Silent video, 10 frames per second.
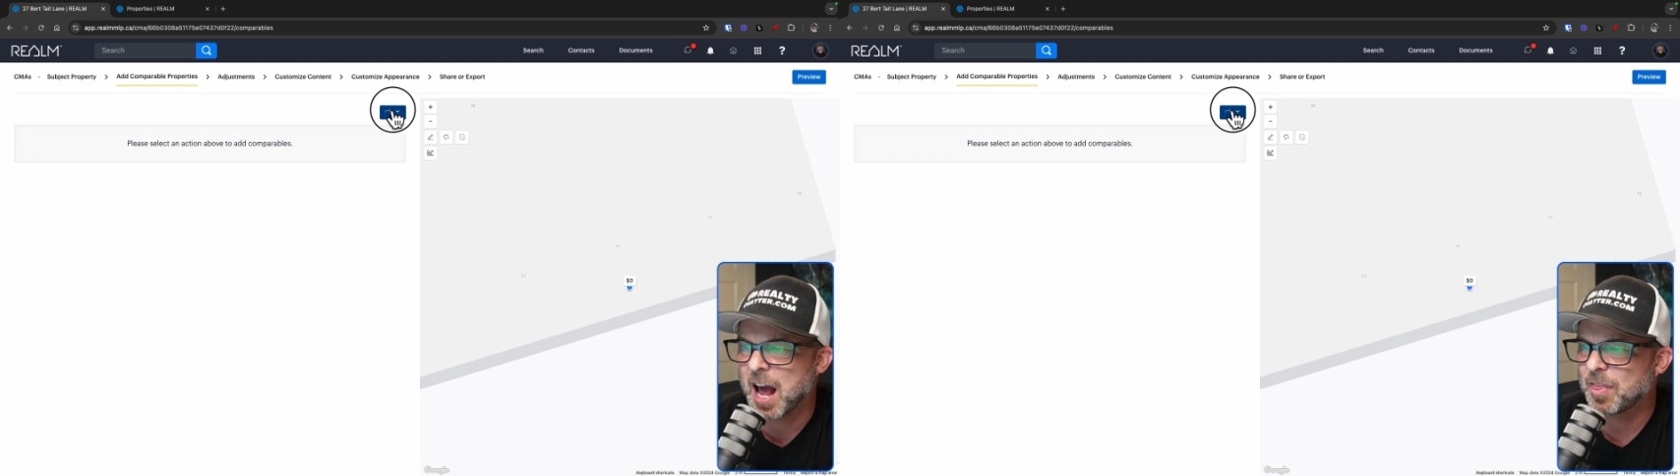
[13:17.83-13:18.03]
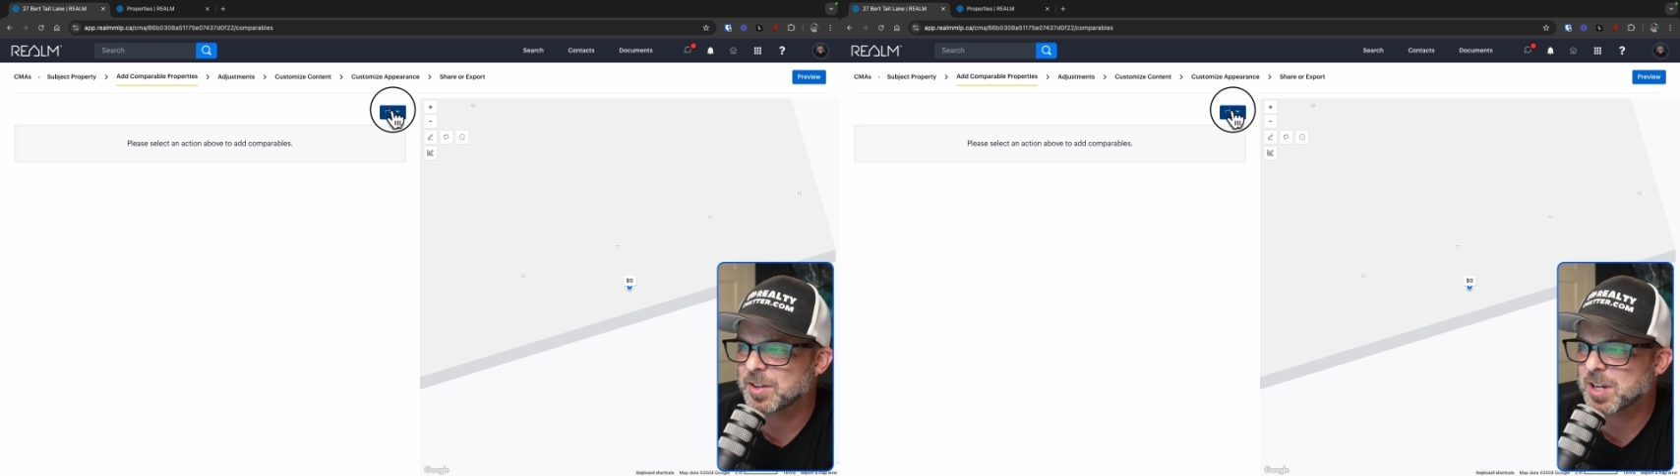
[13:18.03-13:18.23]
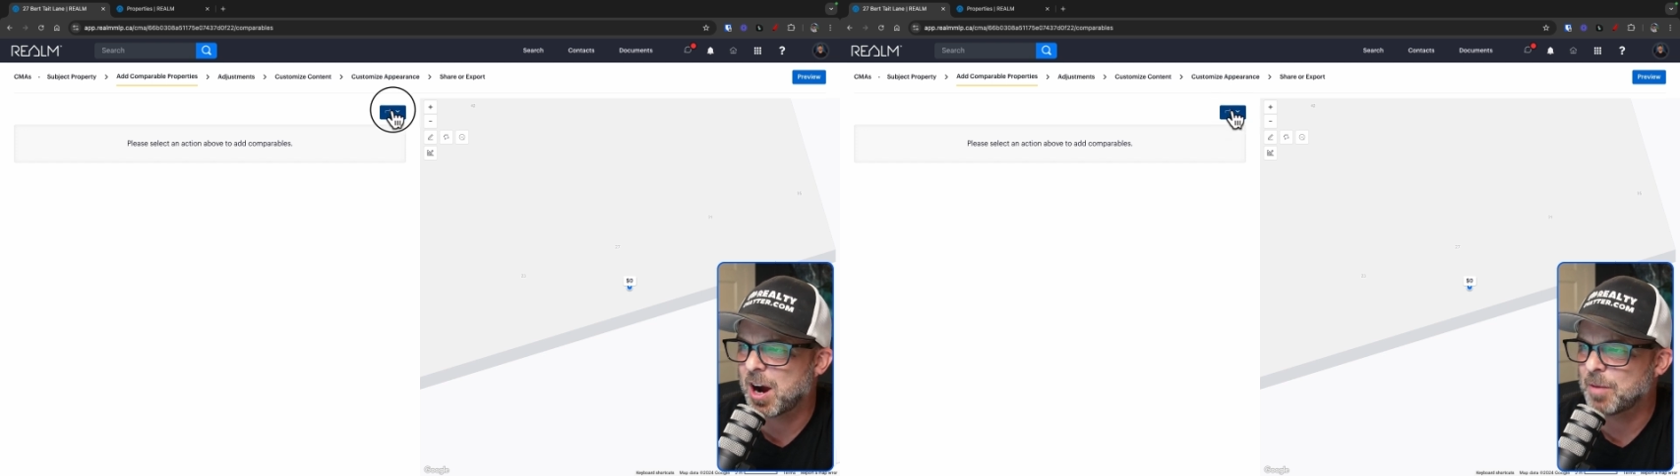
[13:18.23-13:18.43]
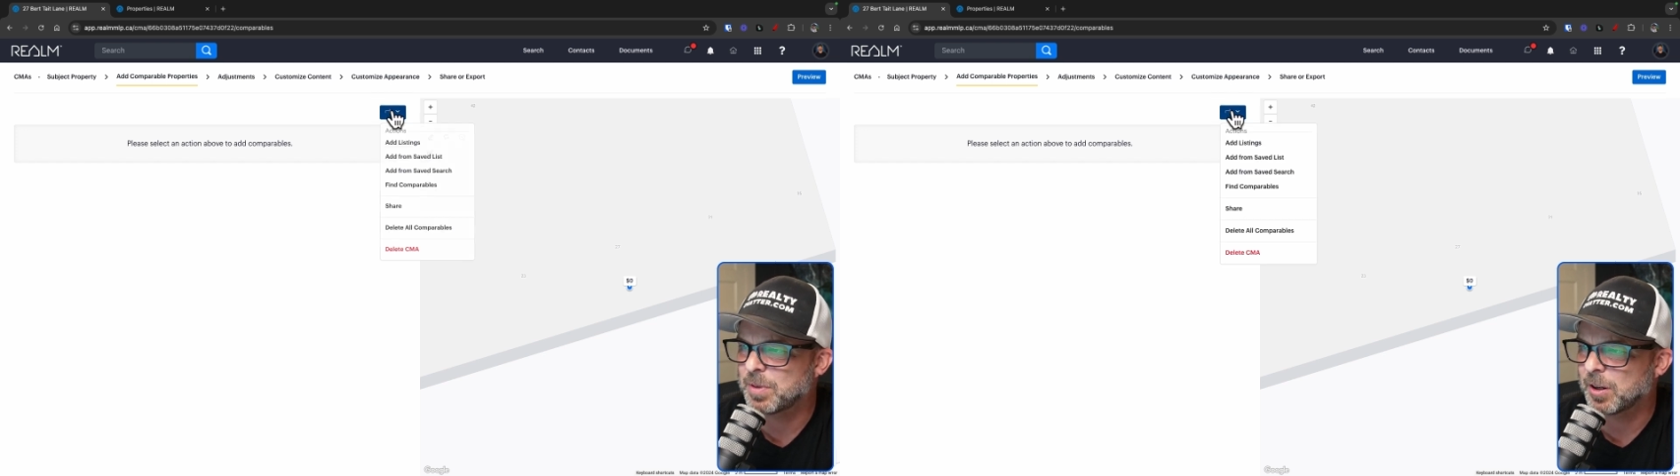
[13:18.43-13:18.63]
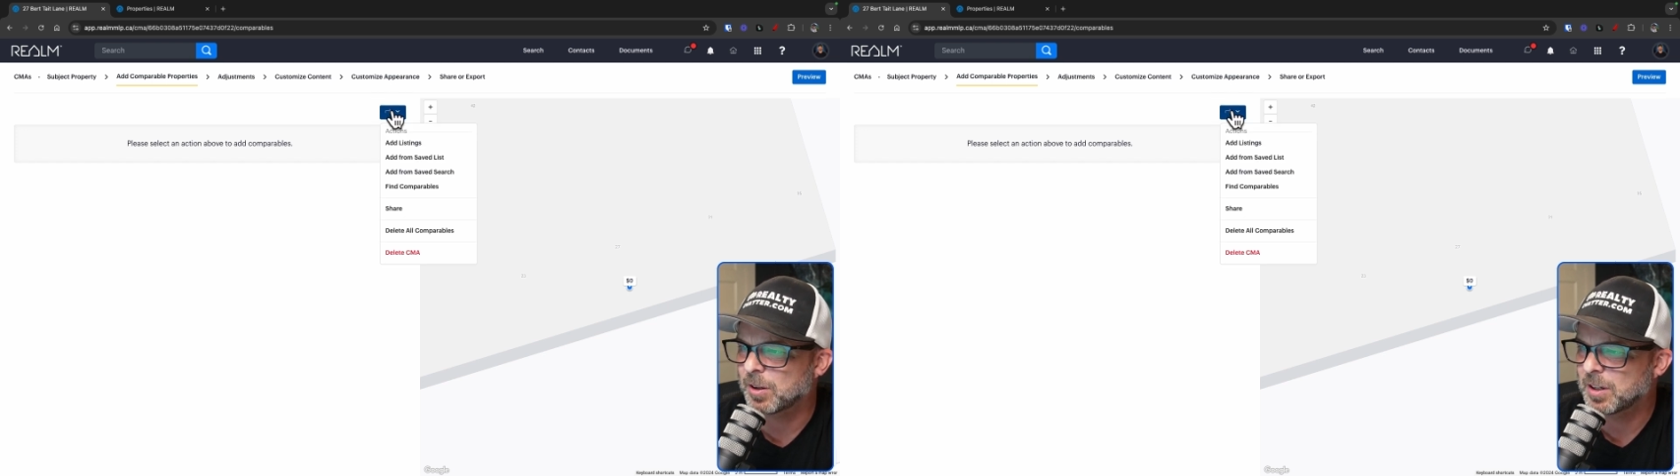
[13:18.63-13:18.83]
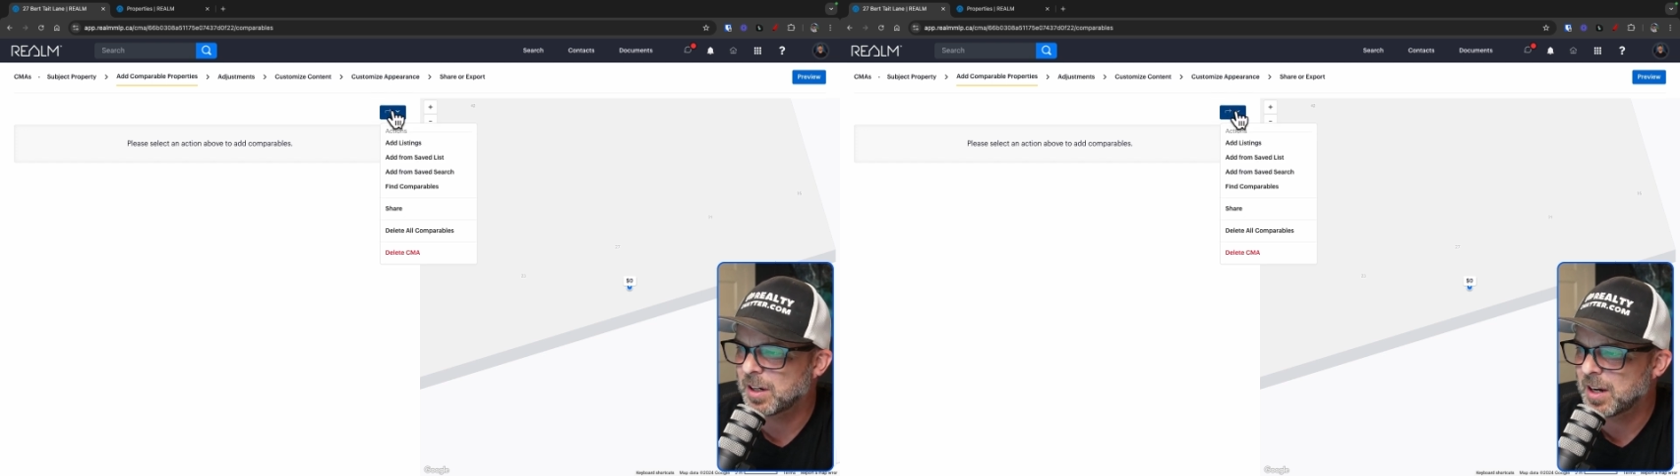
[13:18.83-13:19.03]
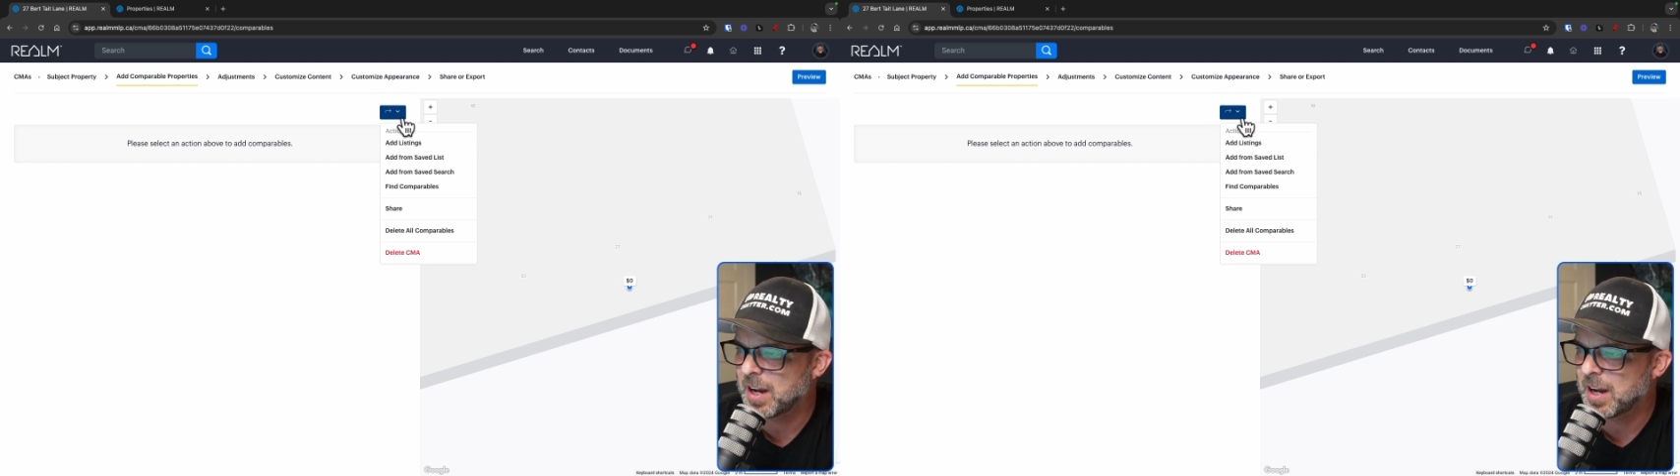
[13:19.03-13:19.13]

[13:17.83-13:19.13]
at the top here,